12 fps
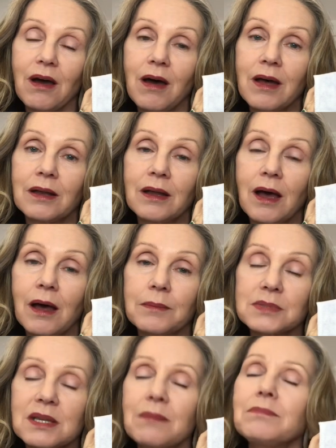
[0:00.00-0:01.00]
on um,
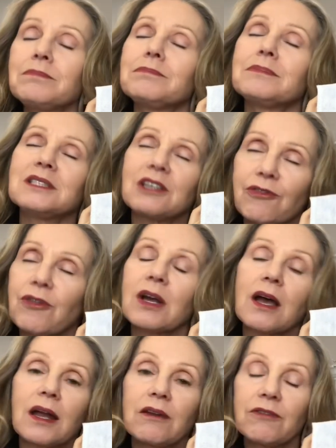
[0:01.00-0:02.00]
some different
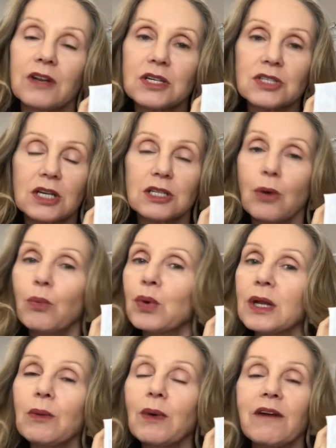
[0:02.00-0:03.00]
kind of finish. I don't
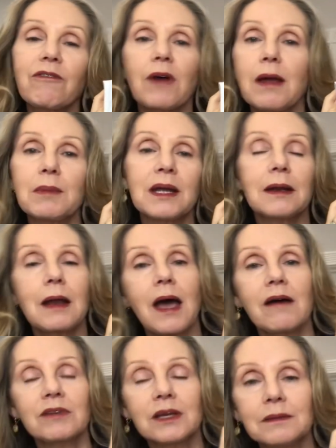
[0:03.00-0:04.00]
really want to frame it and
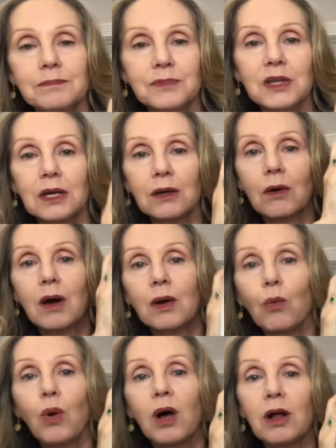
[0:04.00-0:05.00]
have it, you know, on
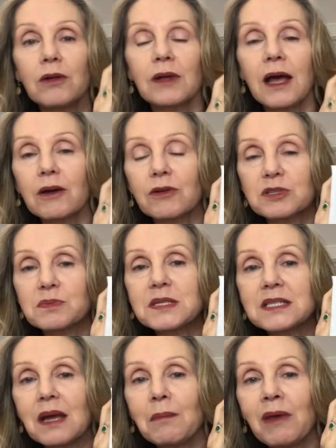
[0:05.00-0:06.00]
a wall at Christmas
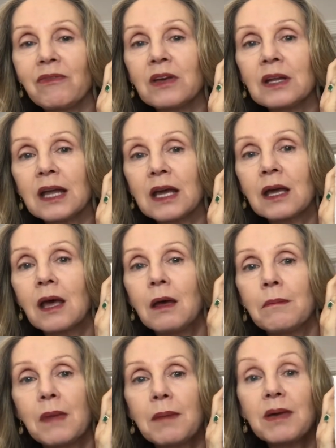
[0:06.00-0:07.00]
time. I feel like
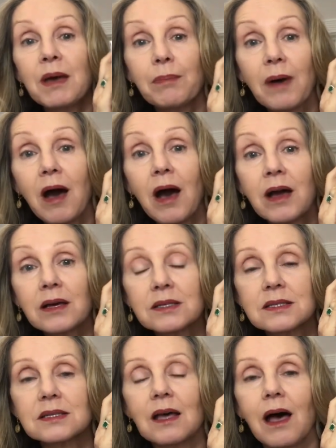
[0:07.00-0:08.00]
maybe a
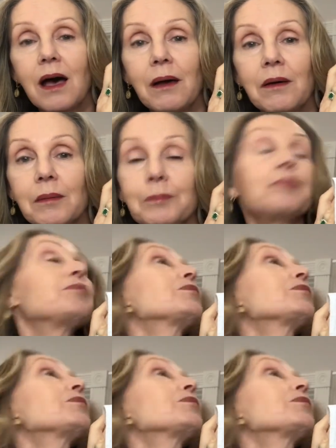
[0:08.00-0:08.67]
box, um,